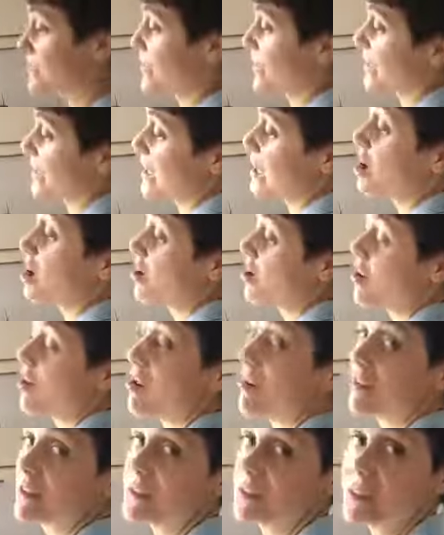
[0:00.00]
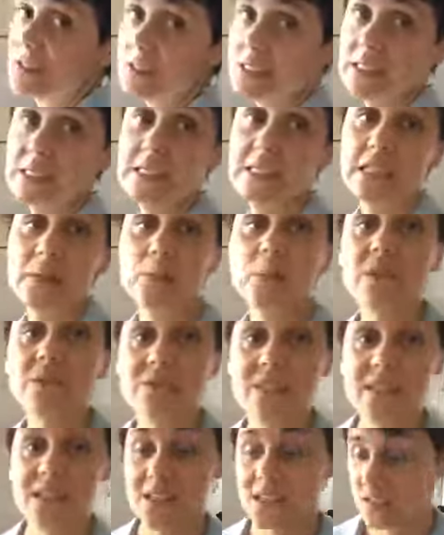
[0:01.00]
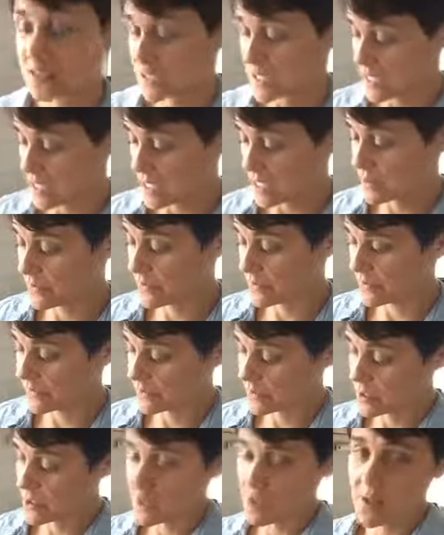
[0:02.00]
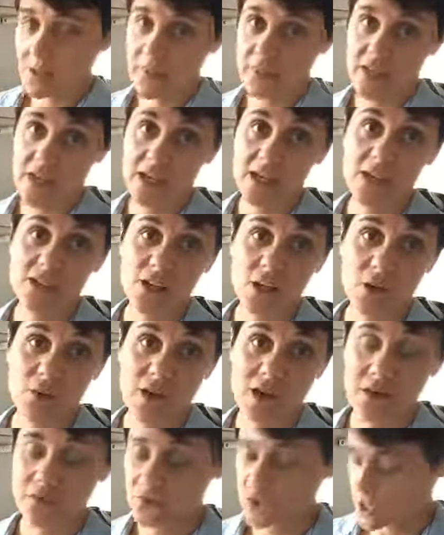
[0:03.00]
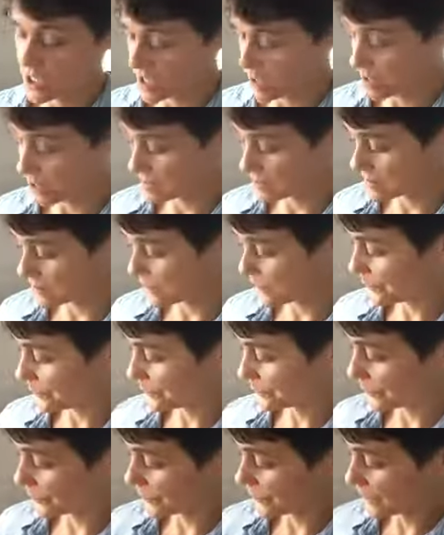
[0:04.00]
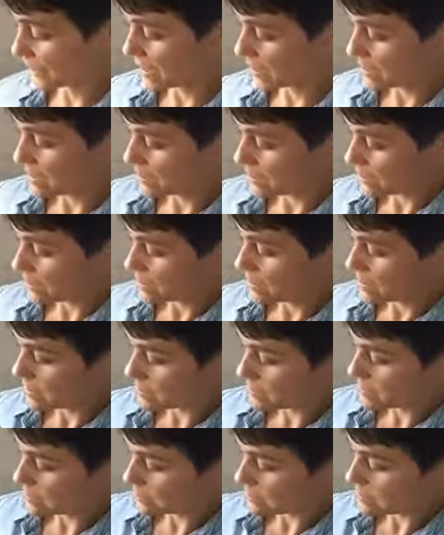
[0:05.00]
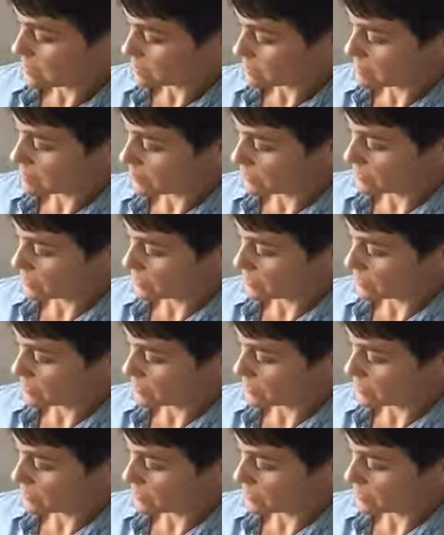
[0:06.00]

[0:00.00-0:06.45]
that they can't be vegan if they don't have cheese. So